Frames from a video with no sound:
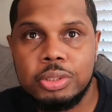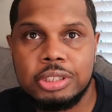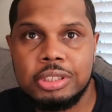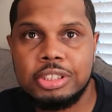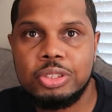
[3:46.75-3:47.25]

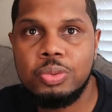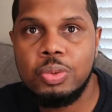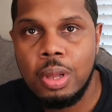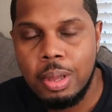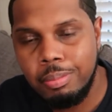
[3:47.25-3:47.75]
which is
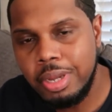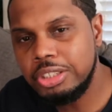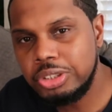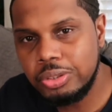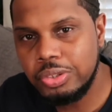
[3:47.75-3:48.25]
to
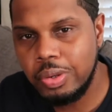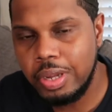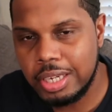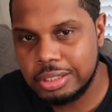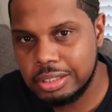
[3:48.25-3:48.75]
make sure you
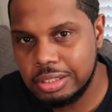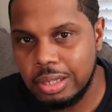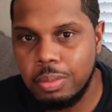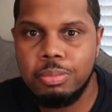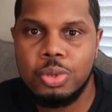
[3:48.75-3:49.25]
actually
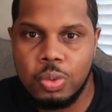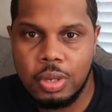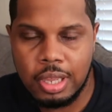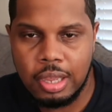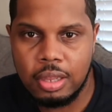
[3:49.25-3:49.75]

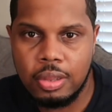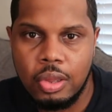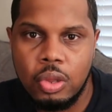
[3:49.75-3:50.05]
communicate